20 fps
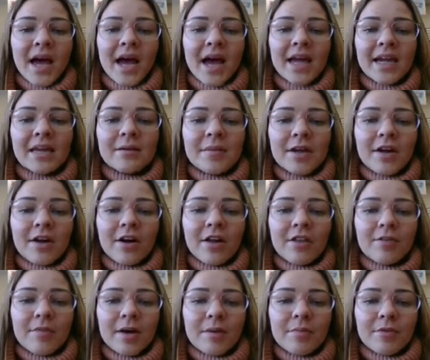I can make
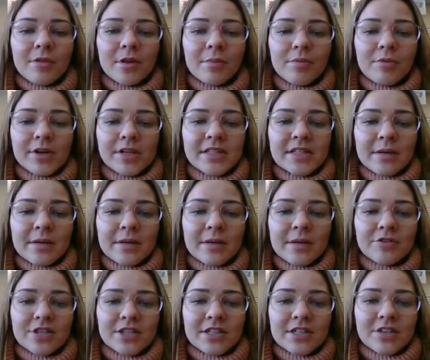all of my bullet points
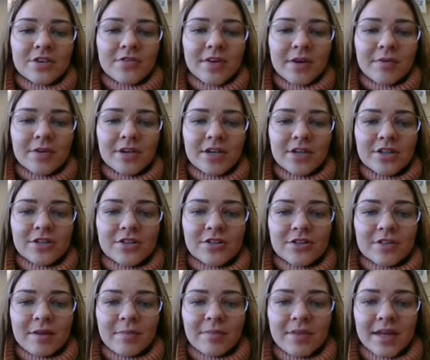emojis. So if I wanted to
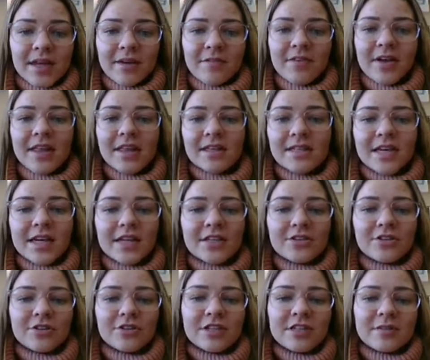do something
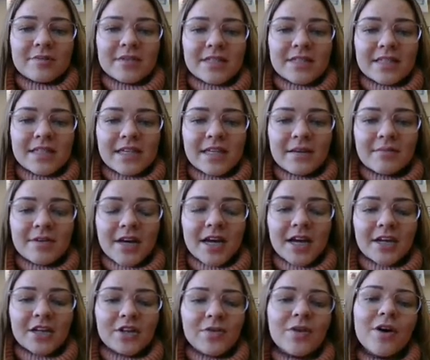Valentine's or Christmas themed, I
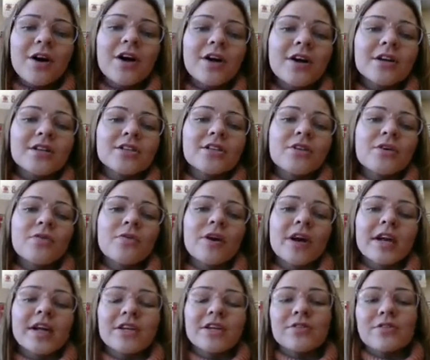could do a heart or
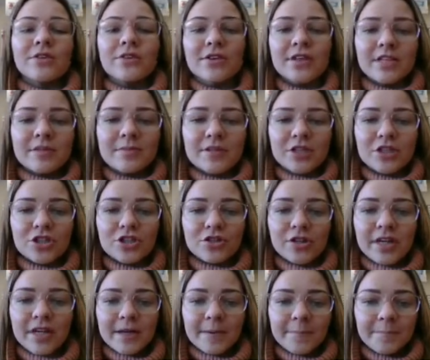I could do a Christmas
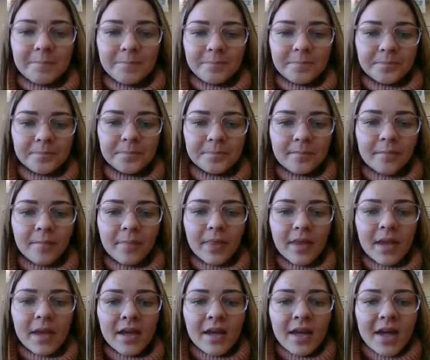tree.
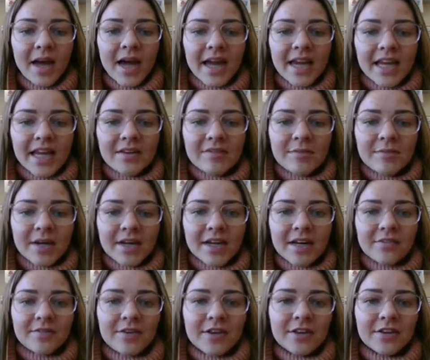I could even make
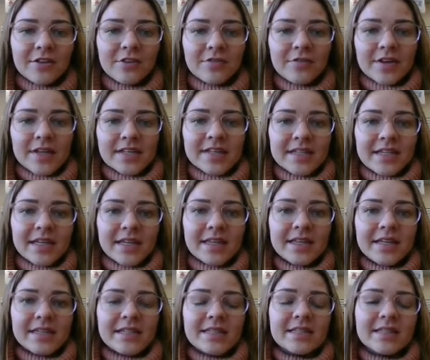it a fun little face like
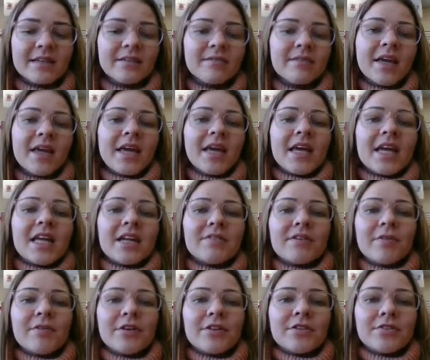this. And if
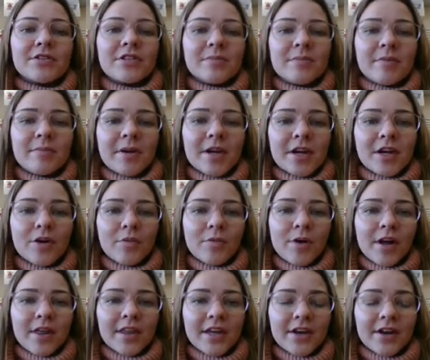I want those to be bigger
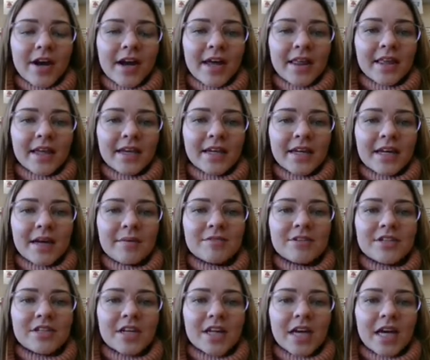while they are highlighted, I'm
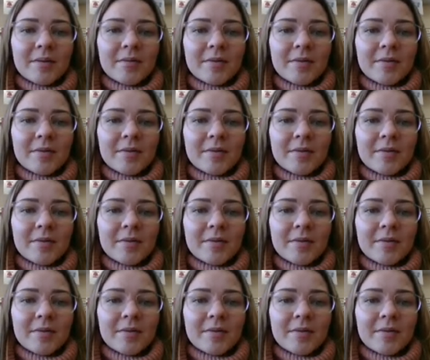just going to